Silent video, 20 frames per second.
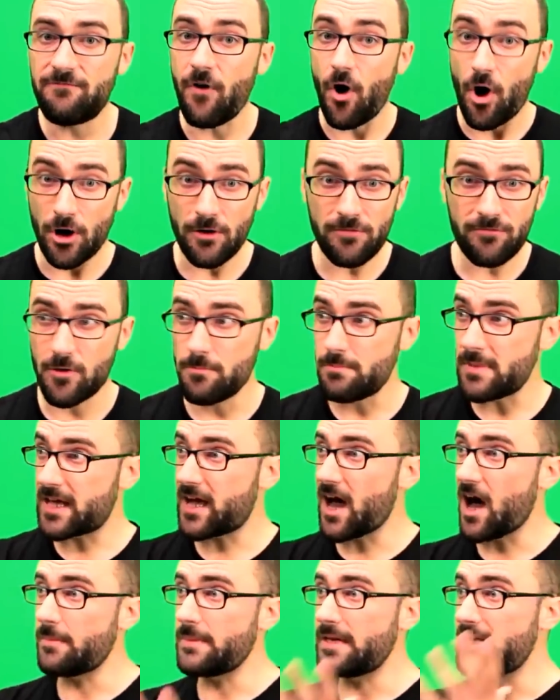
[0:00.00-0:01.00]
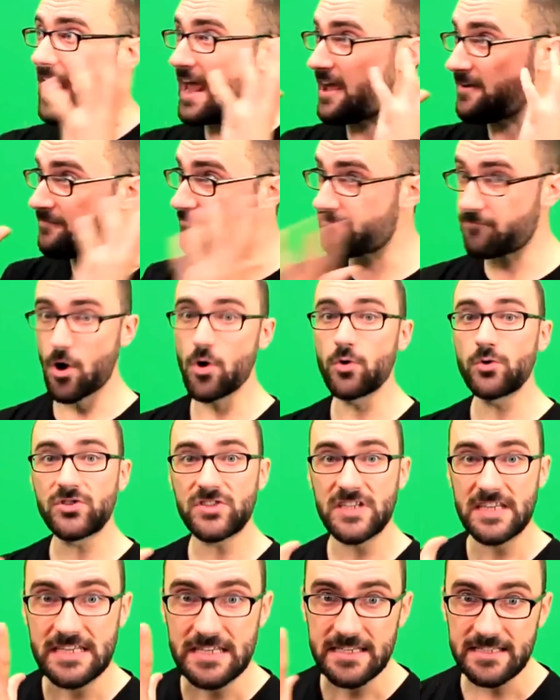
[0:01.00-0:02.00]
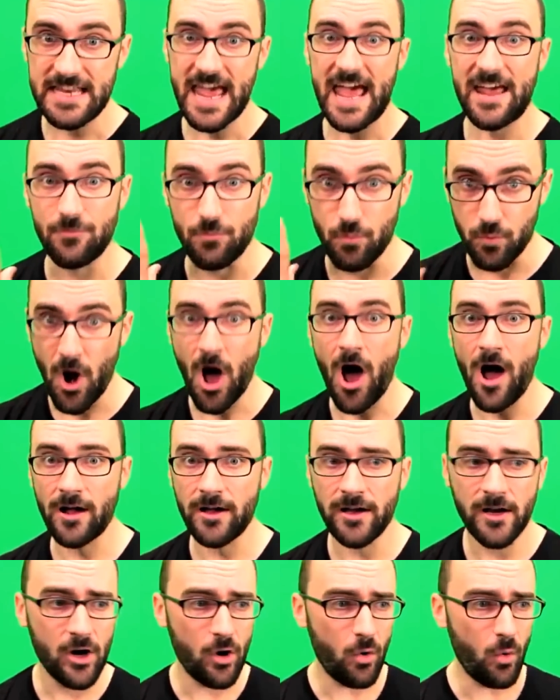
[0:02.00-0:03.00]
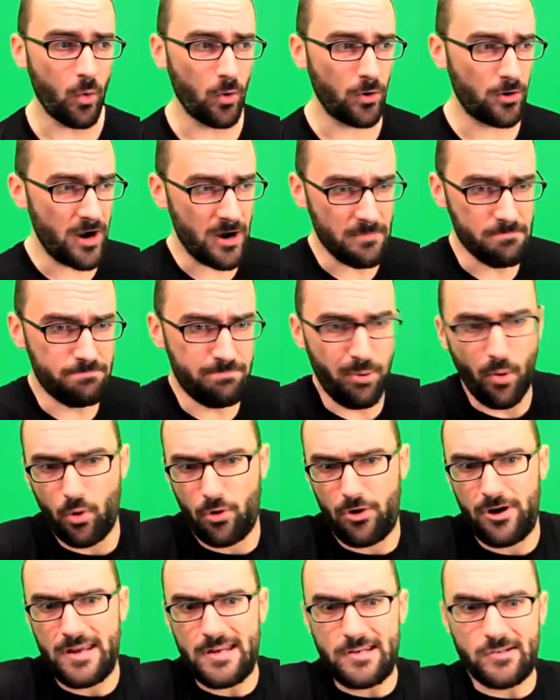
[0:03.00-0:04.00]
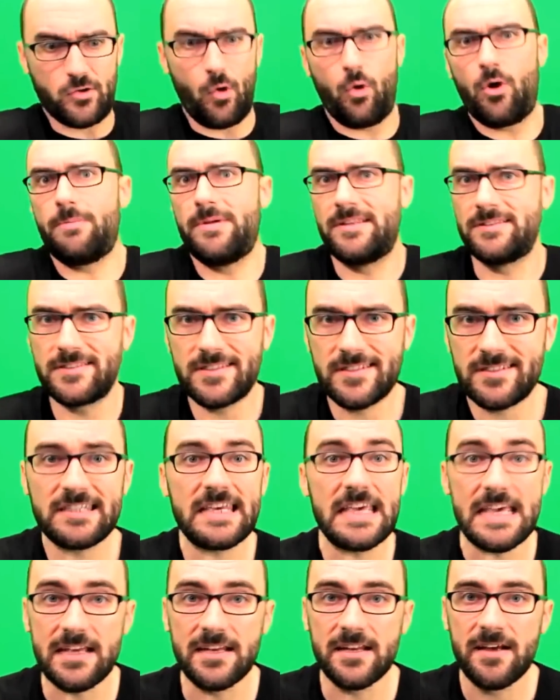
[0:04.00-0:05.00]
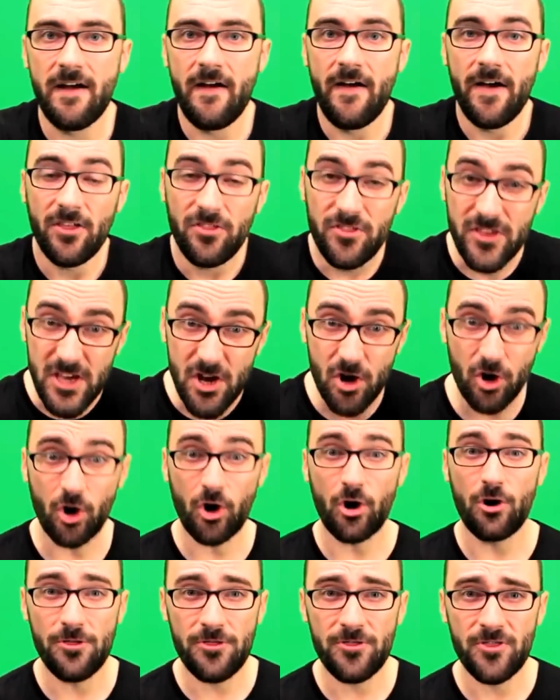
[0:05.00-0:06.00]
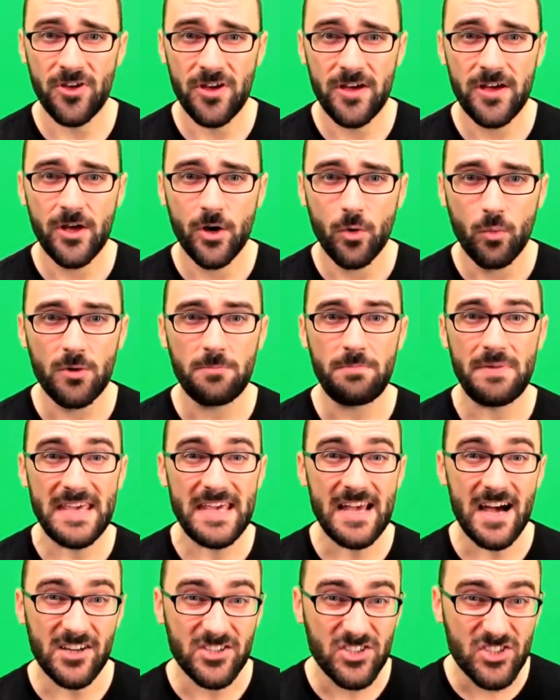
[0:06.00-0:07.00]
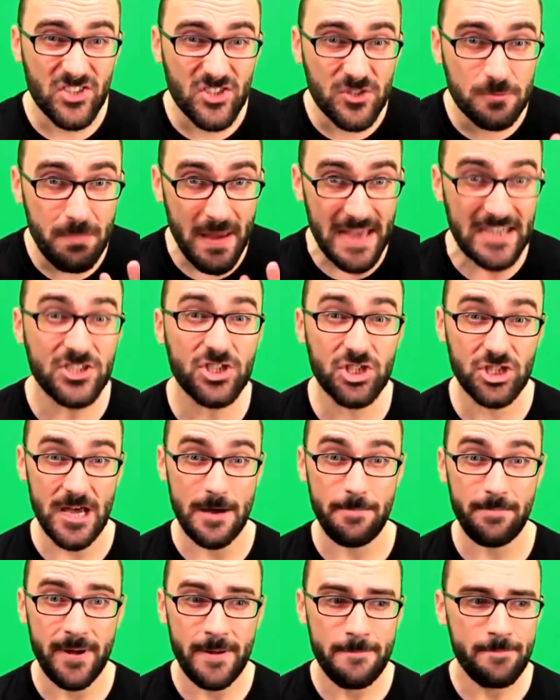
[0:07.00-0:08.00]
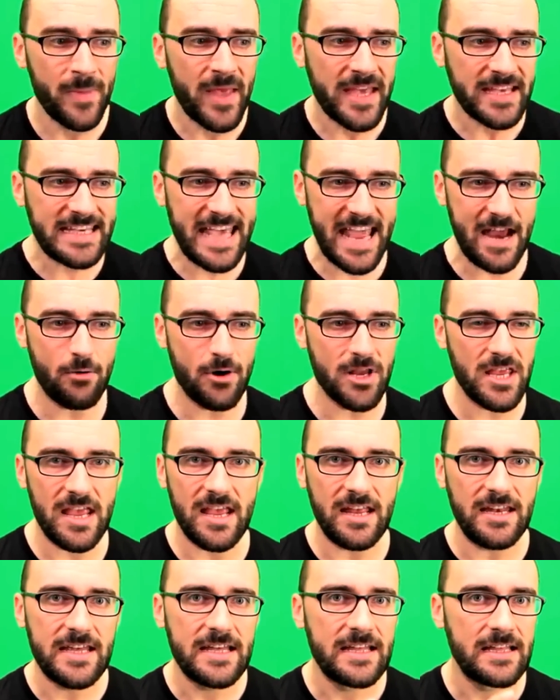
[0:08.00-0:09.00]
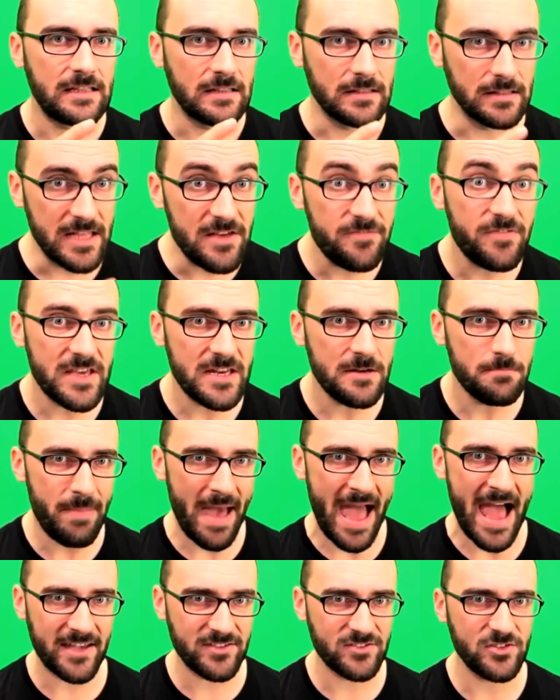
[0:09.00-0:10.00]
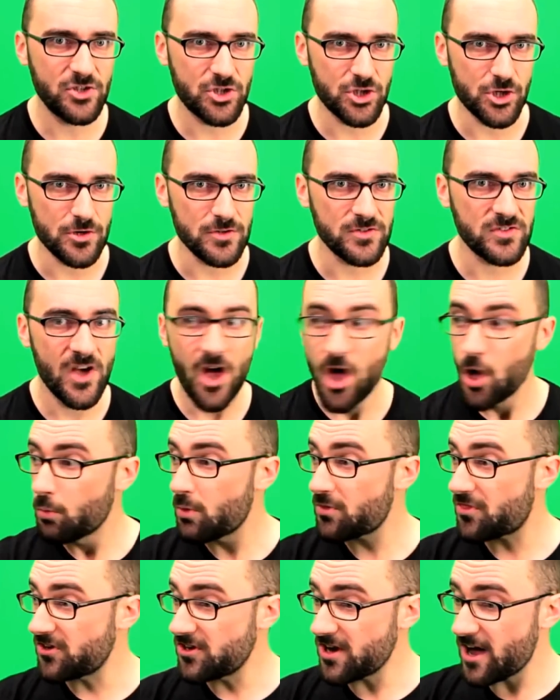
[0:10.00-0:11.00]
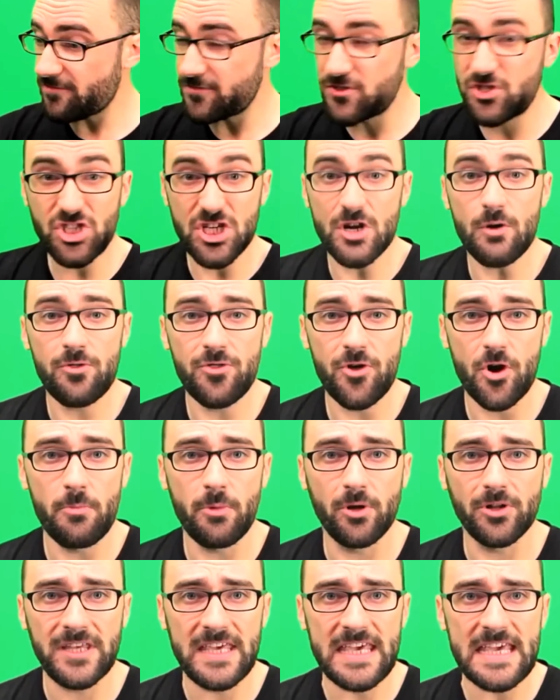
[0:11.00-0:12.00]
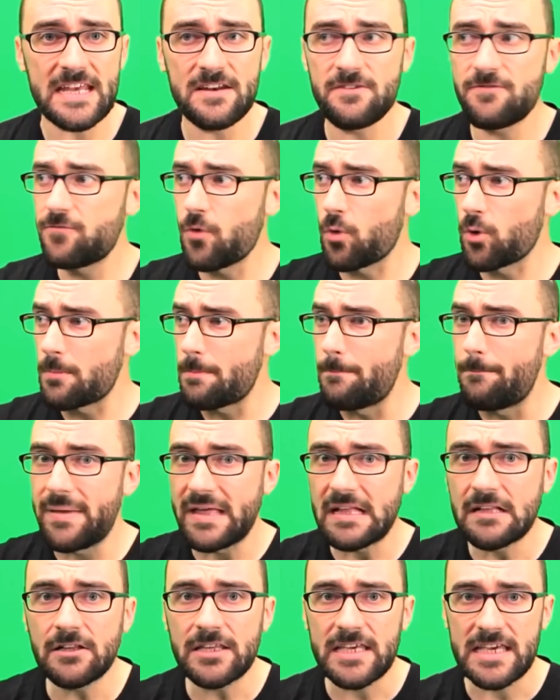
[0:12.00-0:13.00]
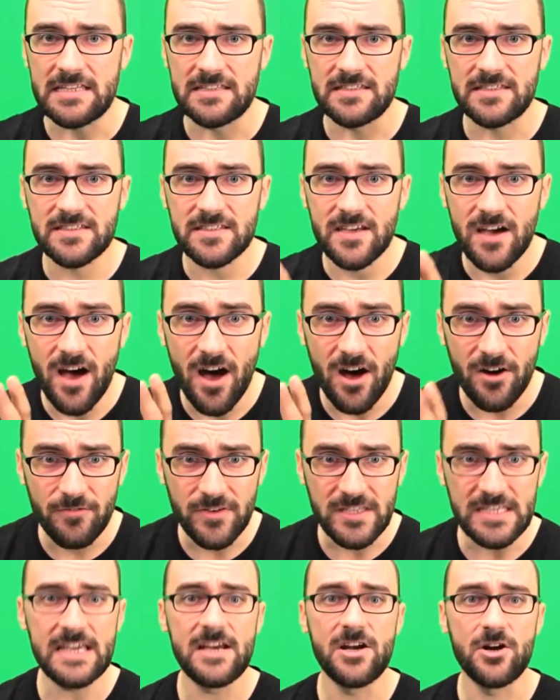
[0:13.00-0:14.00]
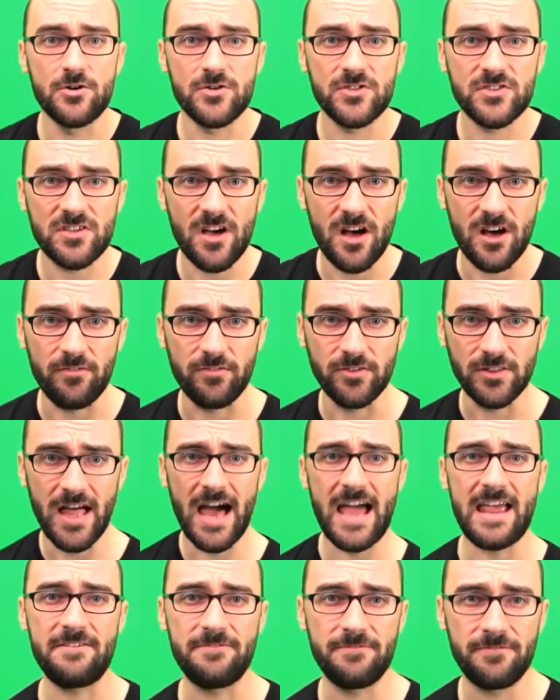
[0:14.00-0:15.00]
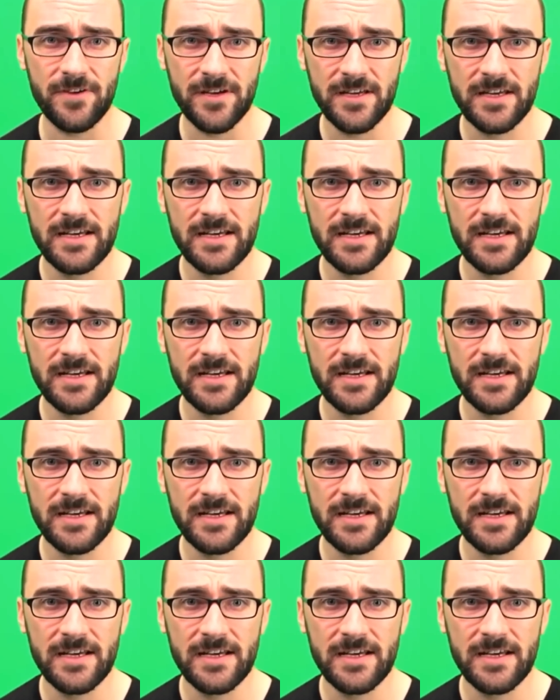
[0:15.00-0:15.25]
Far from becoming a frozen dead rock or a boring dormant seed, the Earth would be a spaceship carrying living passengers with enough geothermal heat for billions of years of life.